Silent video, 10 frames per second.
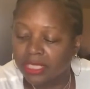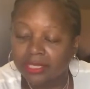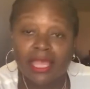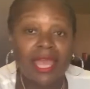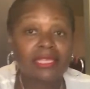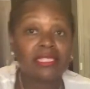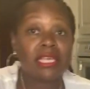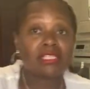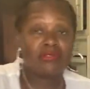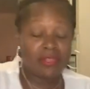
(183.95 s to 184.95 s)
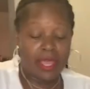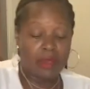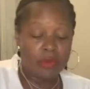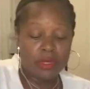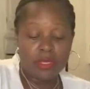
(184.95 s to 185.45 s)
to get the excess
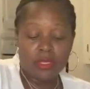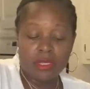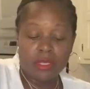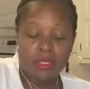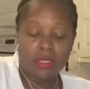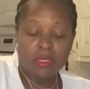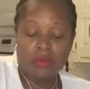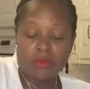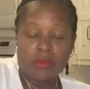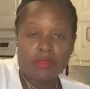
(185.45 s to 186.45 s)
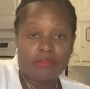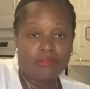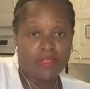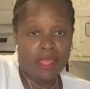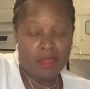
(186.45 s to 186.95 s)
flour. I'm gonna
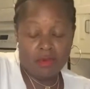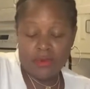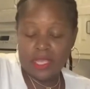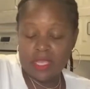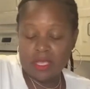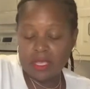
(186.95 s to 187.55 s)
flour it.